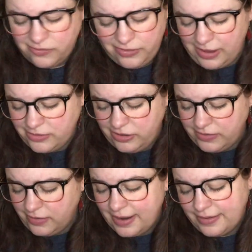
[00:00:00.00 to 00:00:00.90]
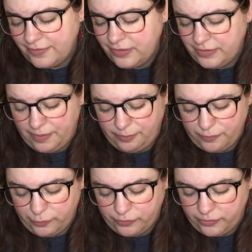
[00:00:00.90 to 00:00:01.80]
She shakes her head a few times
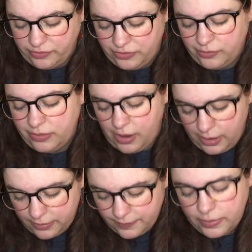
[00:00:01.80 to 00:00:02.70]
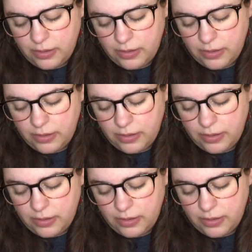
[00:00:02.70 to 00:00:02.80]
before switching to a nod.